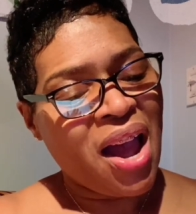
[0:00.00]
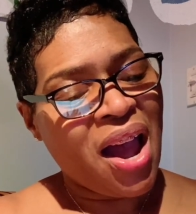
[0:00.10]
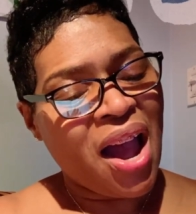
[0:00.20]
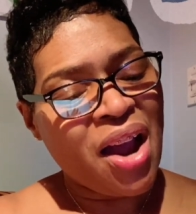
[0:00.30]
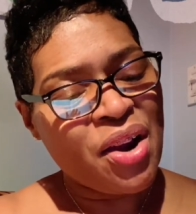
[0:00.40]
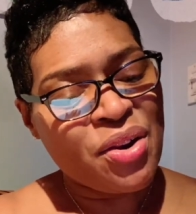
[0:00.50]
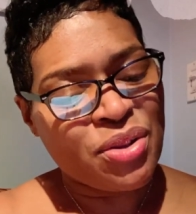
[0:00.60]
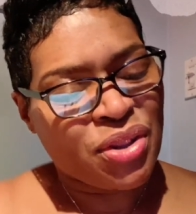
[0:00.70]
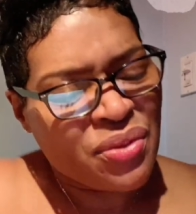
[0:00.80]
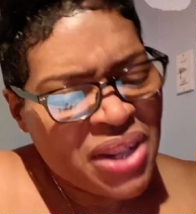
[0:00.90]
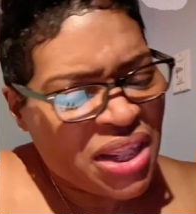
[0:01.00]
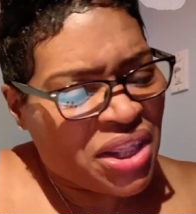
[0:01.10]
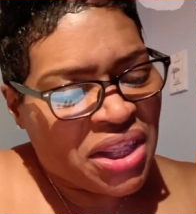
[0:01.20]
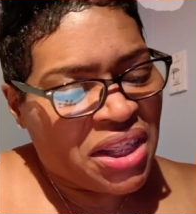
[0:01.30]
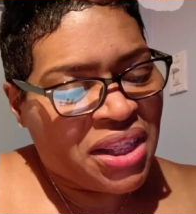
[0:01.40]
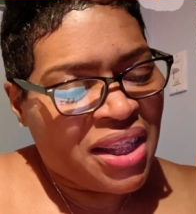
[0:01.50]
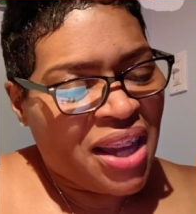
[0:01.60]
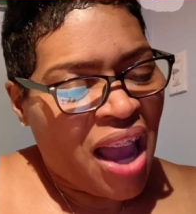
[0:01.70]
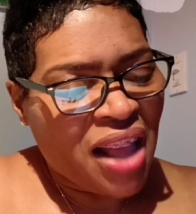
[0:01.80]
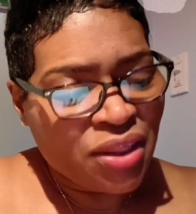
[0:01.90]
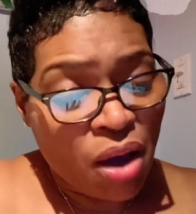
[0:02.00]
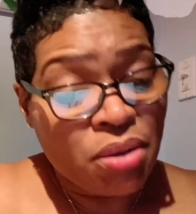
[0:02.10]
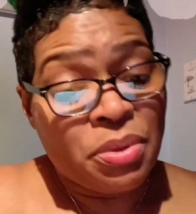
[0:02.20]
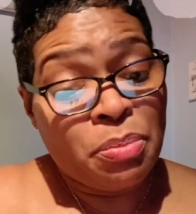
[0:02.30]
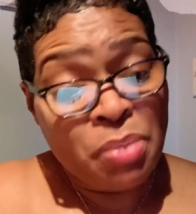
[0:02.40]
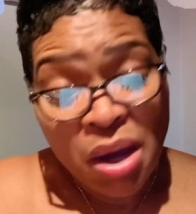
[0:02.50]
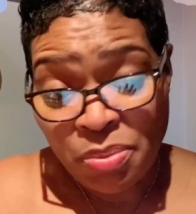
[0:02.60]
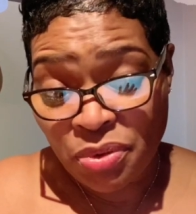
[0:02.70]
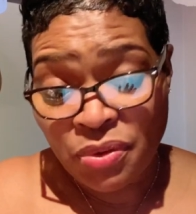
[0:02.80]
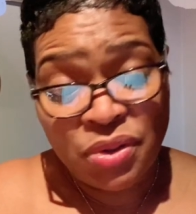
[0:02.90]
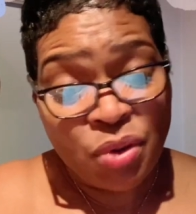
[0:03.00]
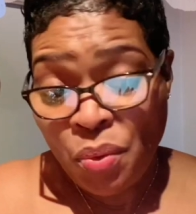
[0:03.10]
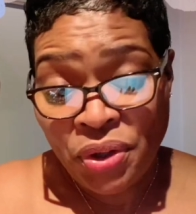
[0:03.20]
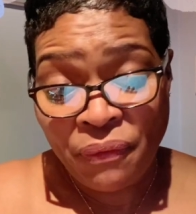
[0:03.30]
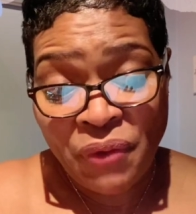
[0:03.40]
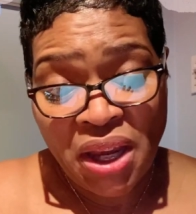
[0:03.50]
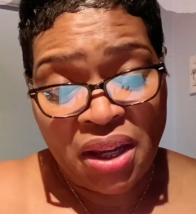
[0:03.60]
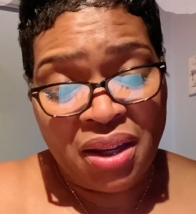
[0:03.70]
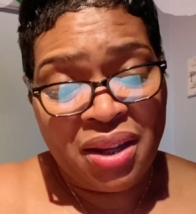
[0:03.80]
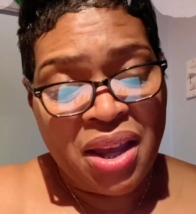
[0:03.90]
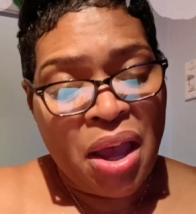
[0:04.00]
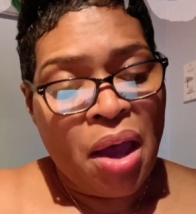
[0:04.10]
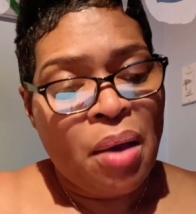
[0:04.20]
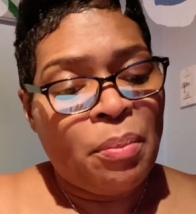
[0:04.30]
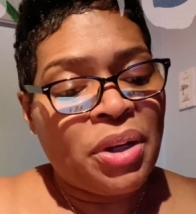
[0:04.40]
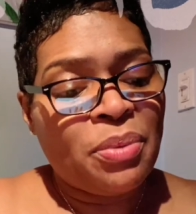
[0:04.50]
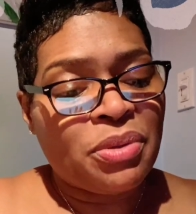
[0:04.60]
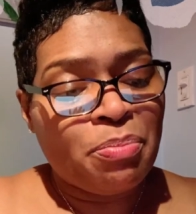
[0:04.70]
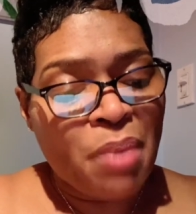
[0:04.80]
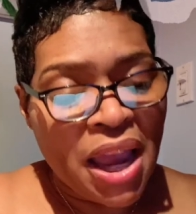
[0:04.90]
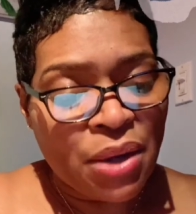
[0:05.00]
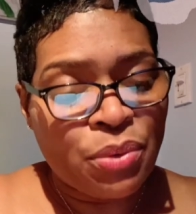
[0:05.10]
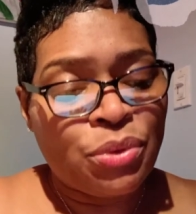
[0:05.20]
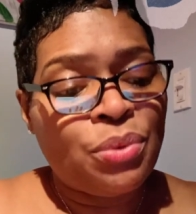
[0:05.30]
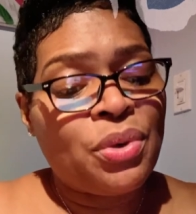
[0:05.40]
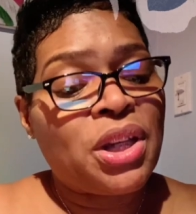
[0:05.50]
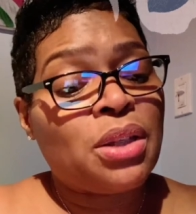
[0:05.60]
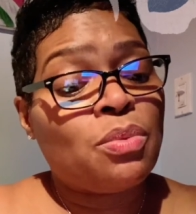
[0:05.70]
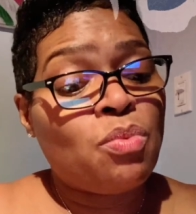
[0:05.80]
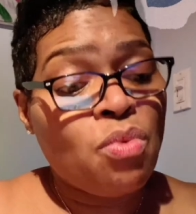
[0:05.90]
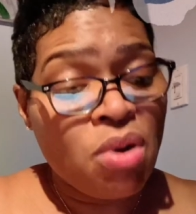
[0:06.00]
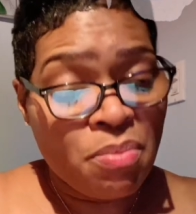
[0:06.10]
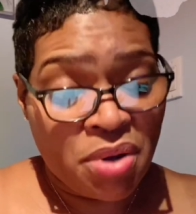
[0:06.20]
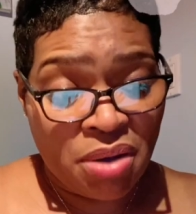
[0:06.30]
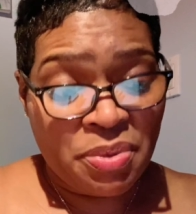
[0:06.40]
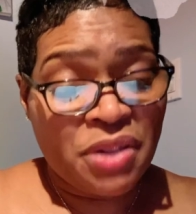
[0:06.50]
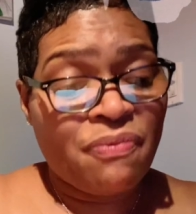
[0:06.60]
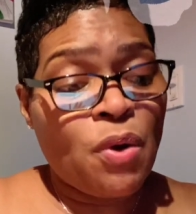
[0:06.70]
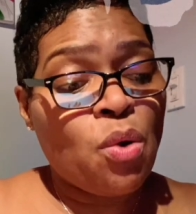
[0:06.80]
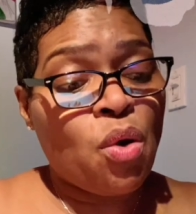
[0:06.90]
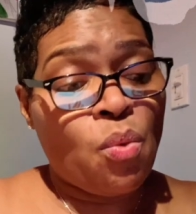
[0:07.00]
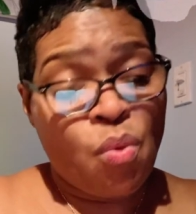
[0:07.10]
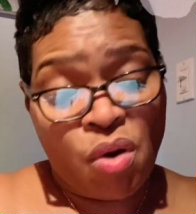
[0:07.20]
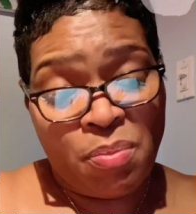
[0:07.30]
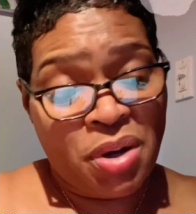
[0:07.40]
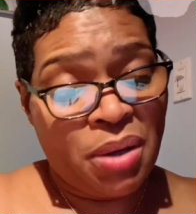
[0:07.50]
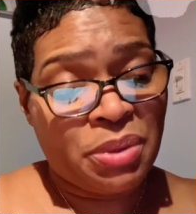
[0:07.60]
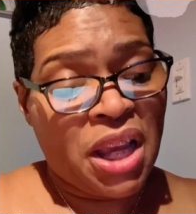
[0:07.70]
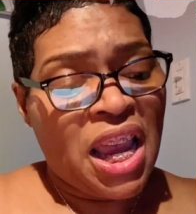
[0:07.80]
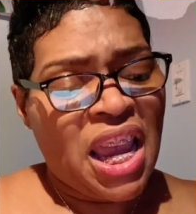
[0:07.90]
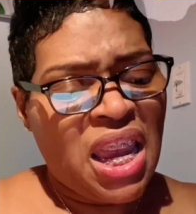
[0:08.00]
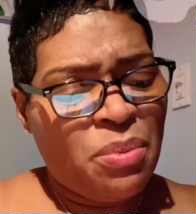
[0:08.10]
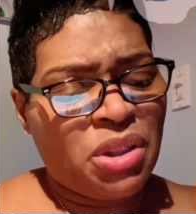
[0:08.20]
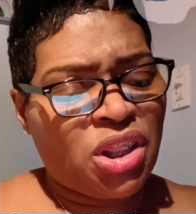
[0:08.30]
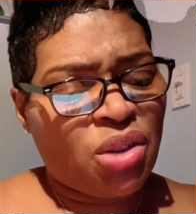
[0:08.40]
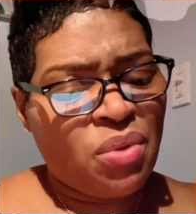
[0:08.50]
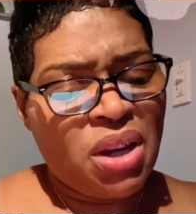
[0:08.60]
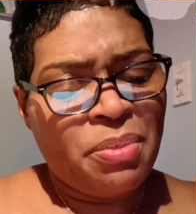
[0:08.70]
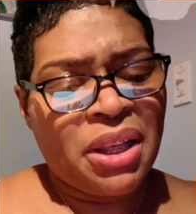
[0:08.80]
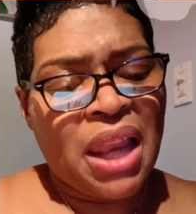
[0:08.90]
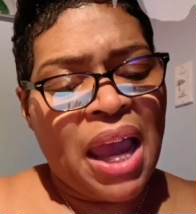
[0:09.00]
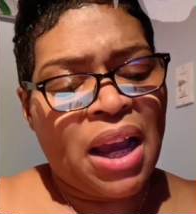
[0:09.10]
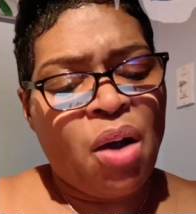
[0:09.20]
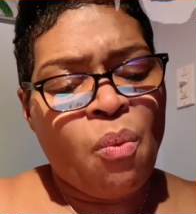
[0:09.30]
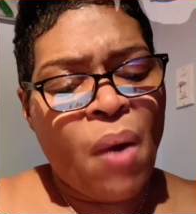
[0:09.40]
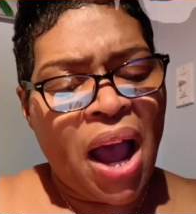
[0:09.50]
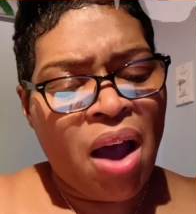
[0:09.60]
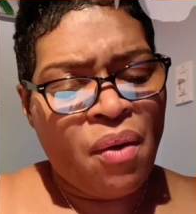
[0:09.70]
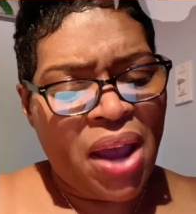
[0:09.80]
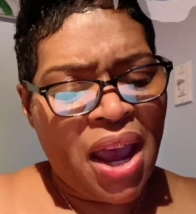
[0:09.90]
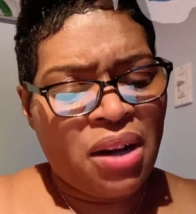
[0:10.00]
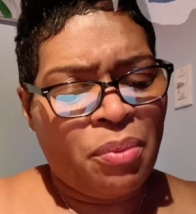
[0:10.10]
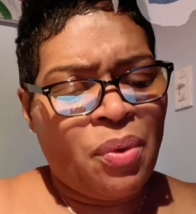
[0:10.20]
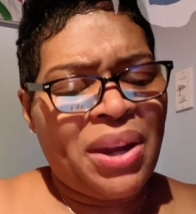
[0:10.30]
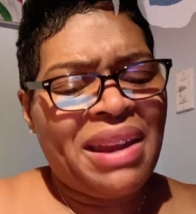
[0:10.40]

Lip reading: I heard screeching. I thought it was Bubbles throwing a fit, but it was Michael doing his warm-up, his vocal warm-ups. He was screaming like a wild animal.